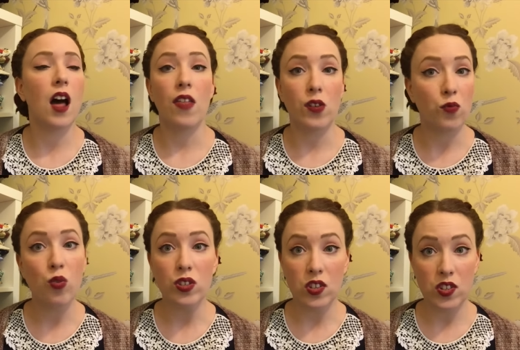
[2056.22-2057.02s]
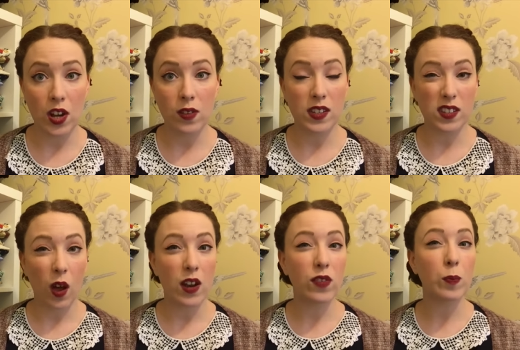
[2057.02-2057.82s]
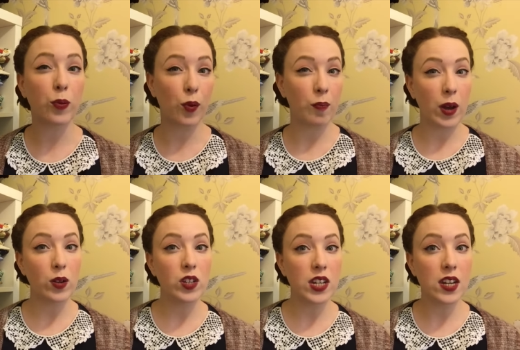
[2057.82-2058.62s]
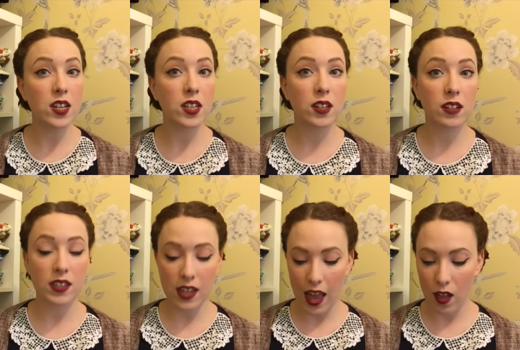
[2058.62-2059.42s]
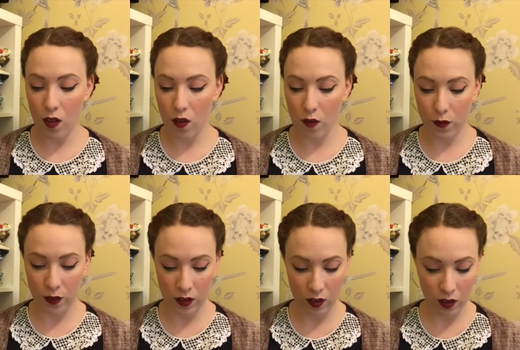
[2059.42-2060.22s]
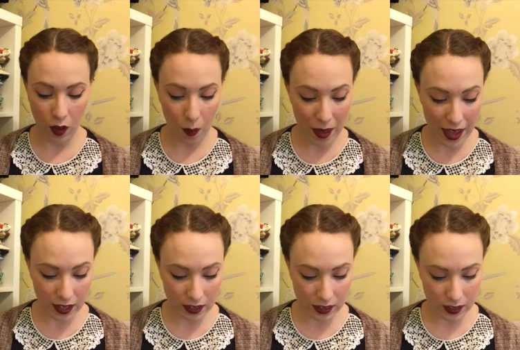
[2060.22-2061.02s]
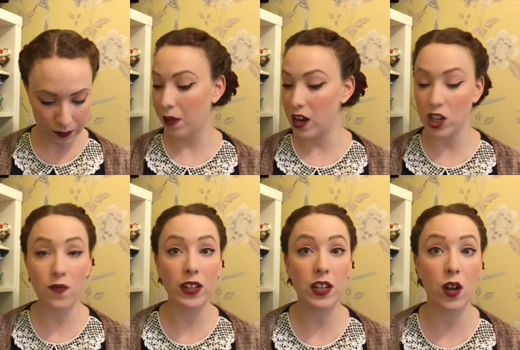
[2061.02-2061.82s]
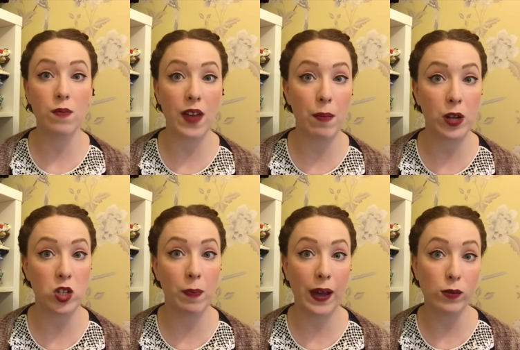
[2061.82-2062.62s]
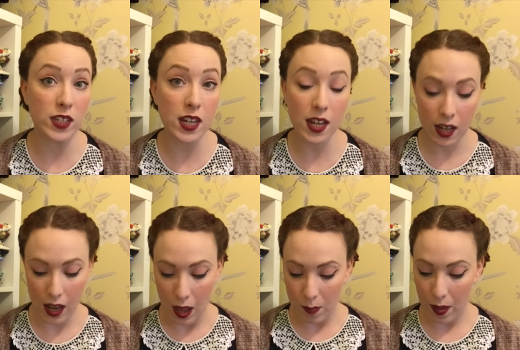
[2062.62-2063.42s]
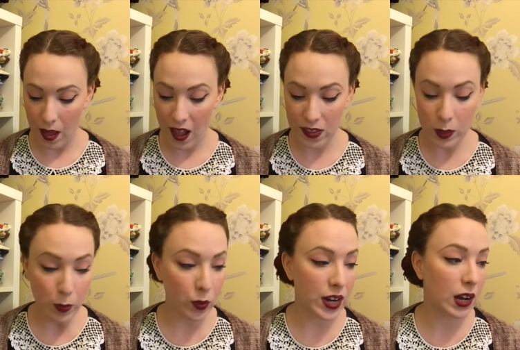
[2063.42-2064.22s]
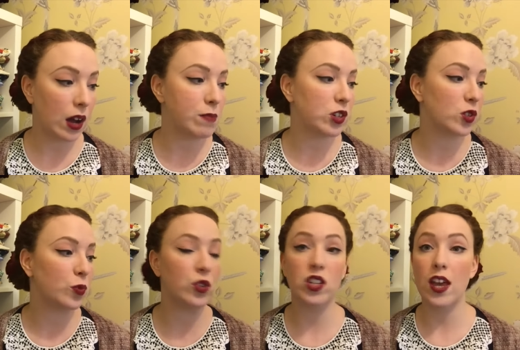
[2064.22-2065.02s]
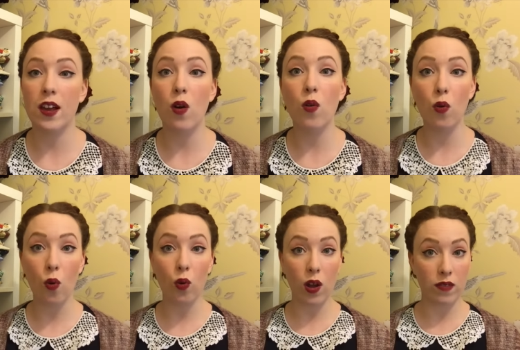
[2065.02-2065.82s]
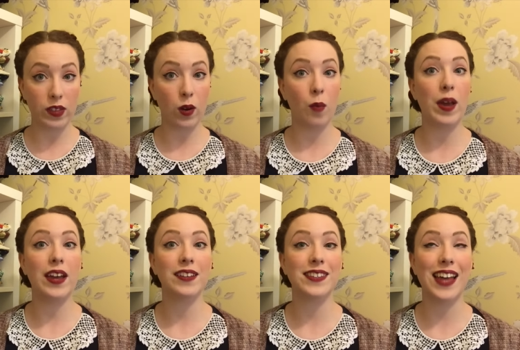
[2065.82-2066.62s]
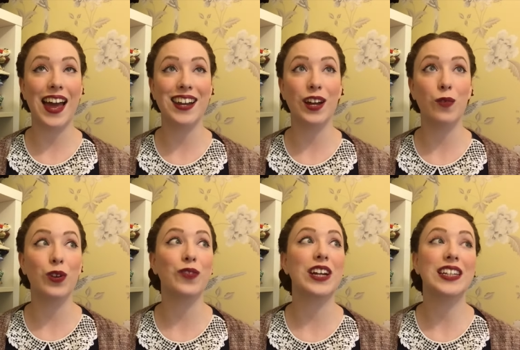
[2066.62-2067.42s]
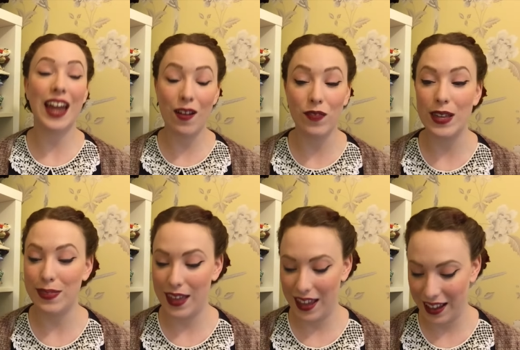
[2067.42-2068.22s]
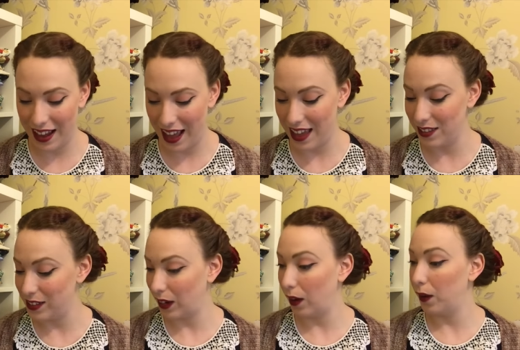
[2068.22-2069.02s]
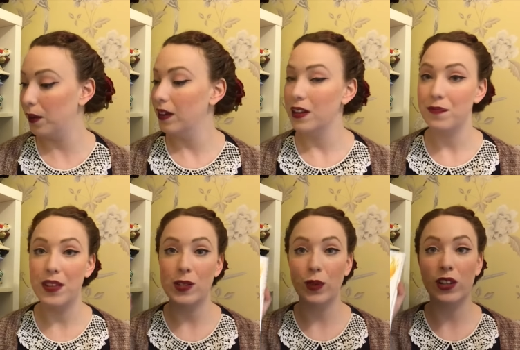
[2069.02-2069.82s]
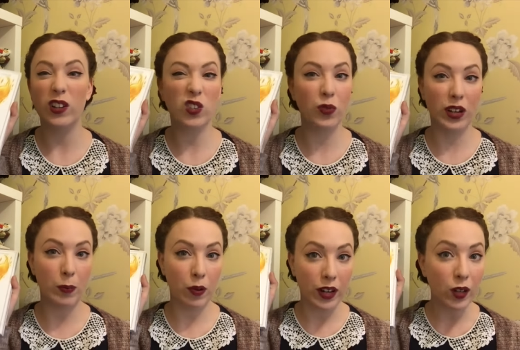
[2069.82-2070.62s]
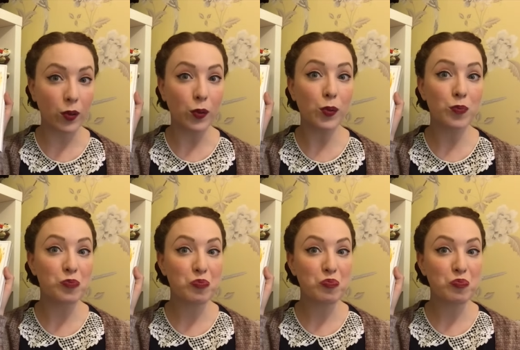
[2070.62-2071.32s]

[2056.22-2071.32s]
other Waterstones as kind of a promoted set of comics. I don't really know that much about it, but at this point I'm just wanting all of the comics and I want to read everything. And so this one looked really pretty cool.